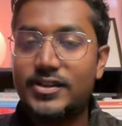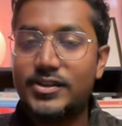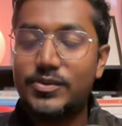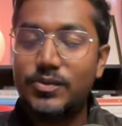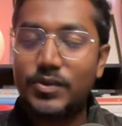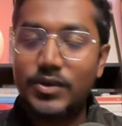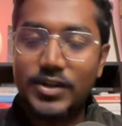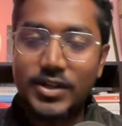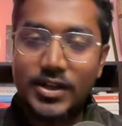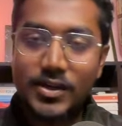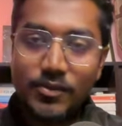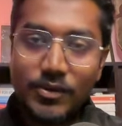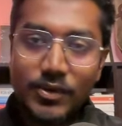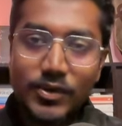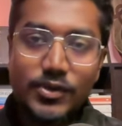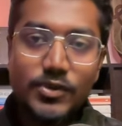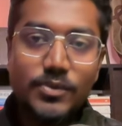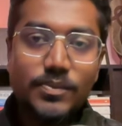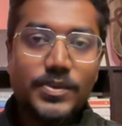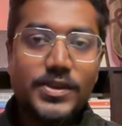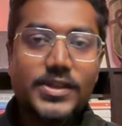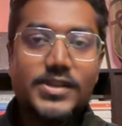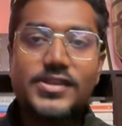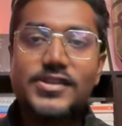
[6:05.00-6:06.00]
is what I want to
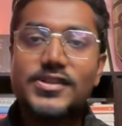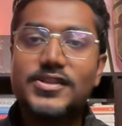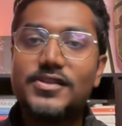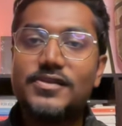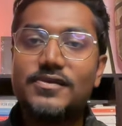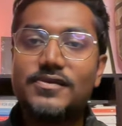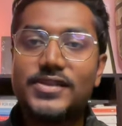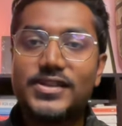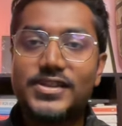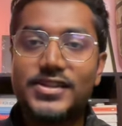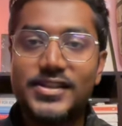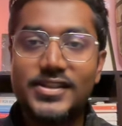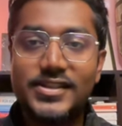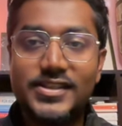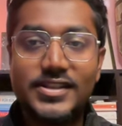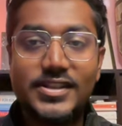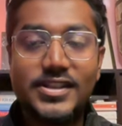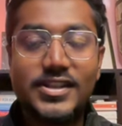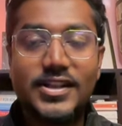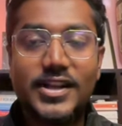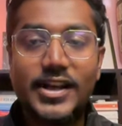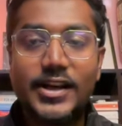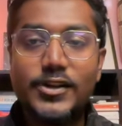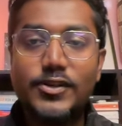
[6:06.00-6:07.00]
preach, which is
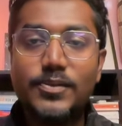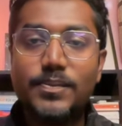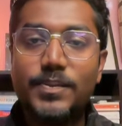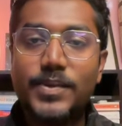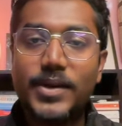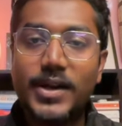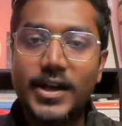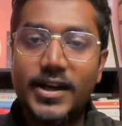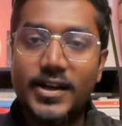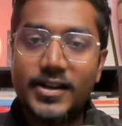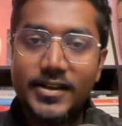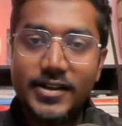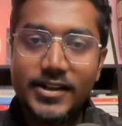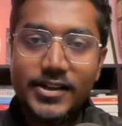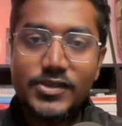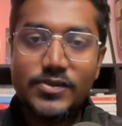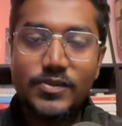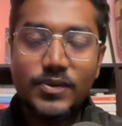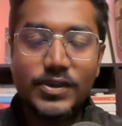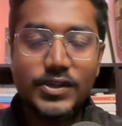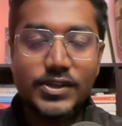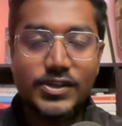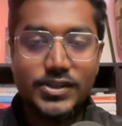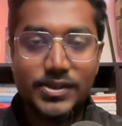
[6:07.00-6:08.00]
try to prioritize
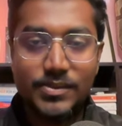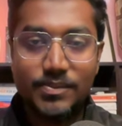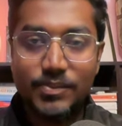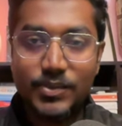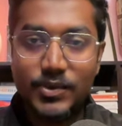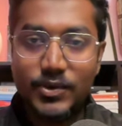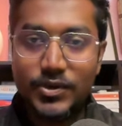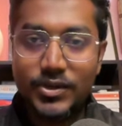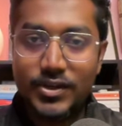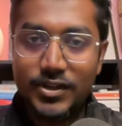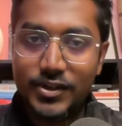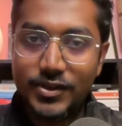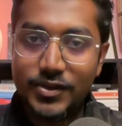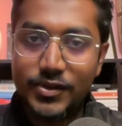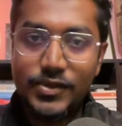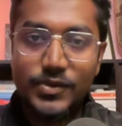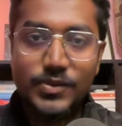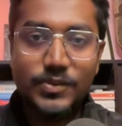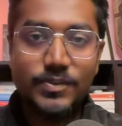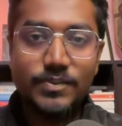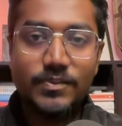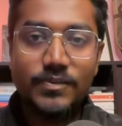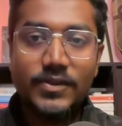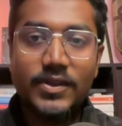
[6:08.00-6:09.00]
what is important to you.
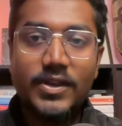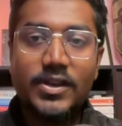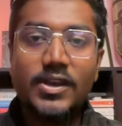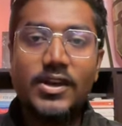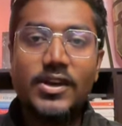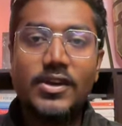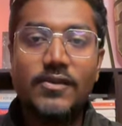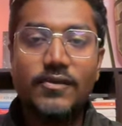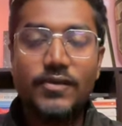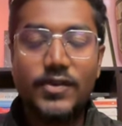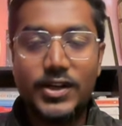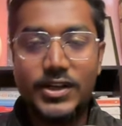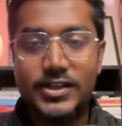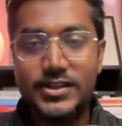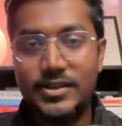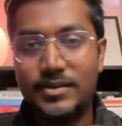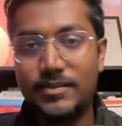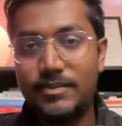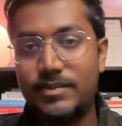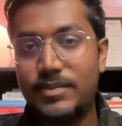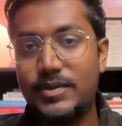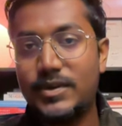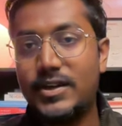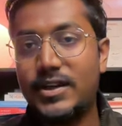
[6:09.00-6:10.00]
For
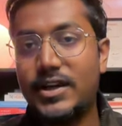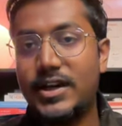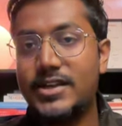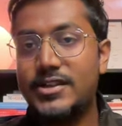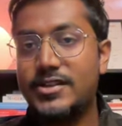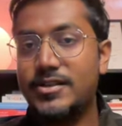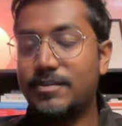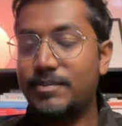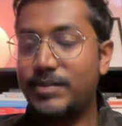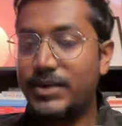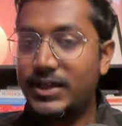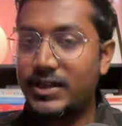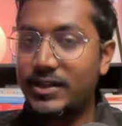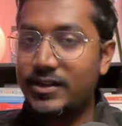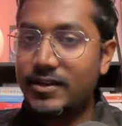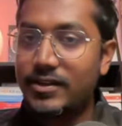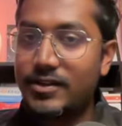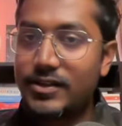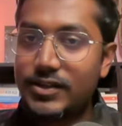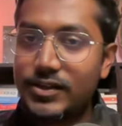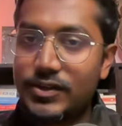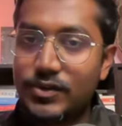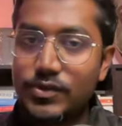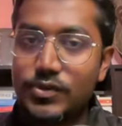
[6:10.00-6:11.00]
example, as a beginner,
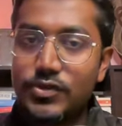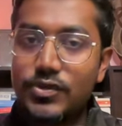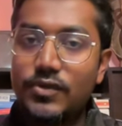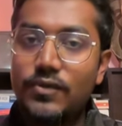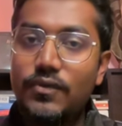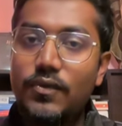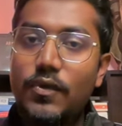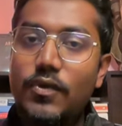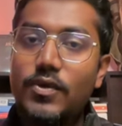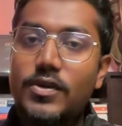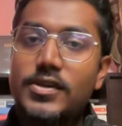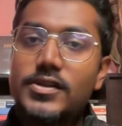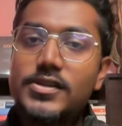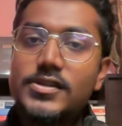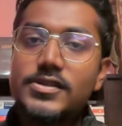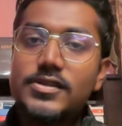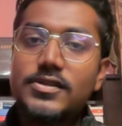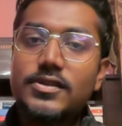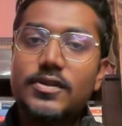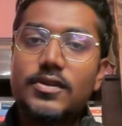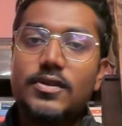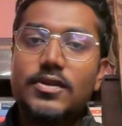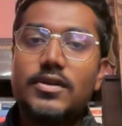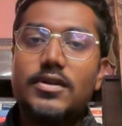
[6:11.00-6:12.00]
you should focus
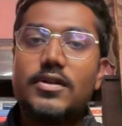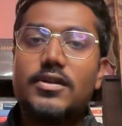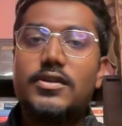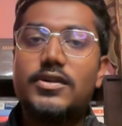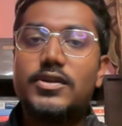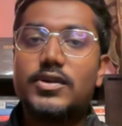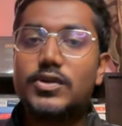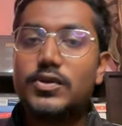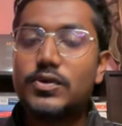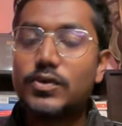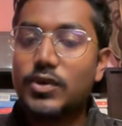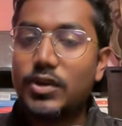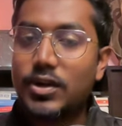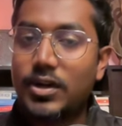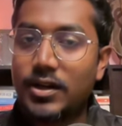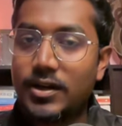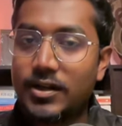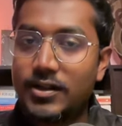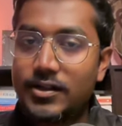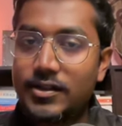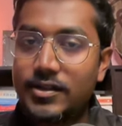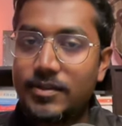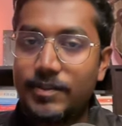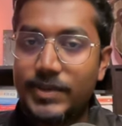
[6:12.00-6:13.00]
to
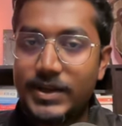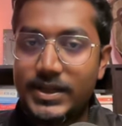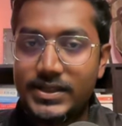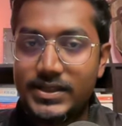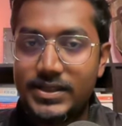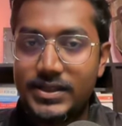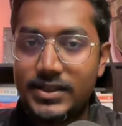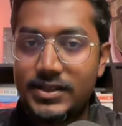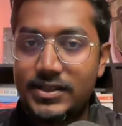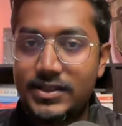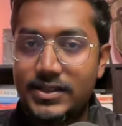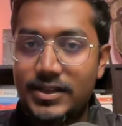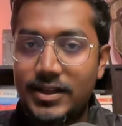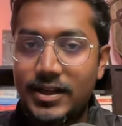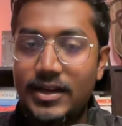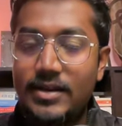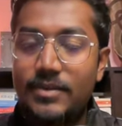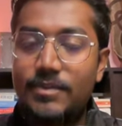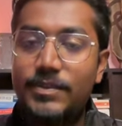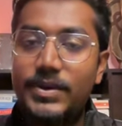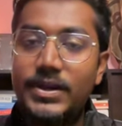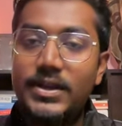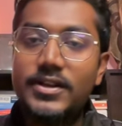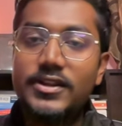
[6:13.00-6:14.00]
learn the basics
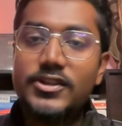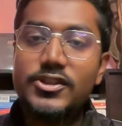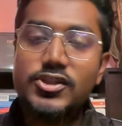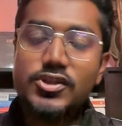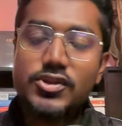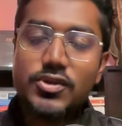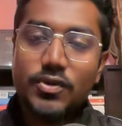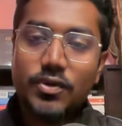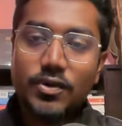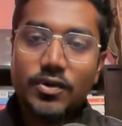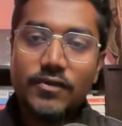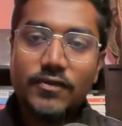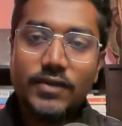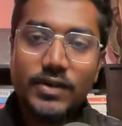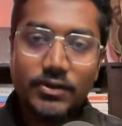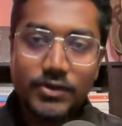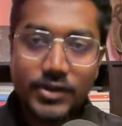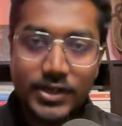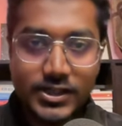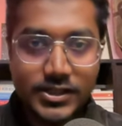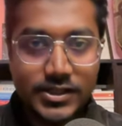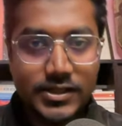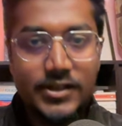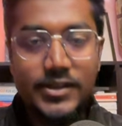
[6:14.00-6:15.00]
and build a strong
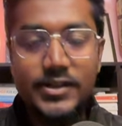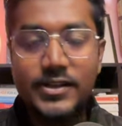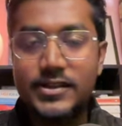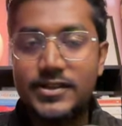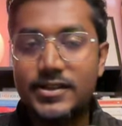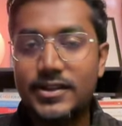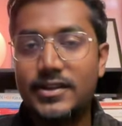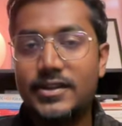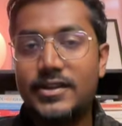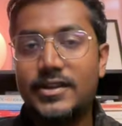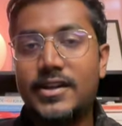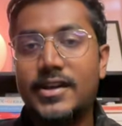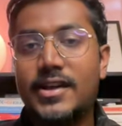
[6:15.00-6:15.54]
foundation in design.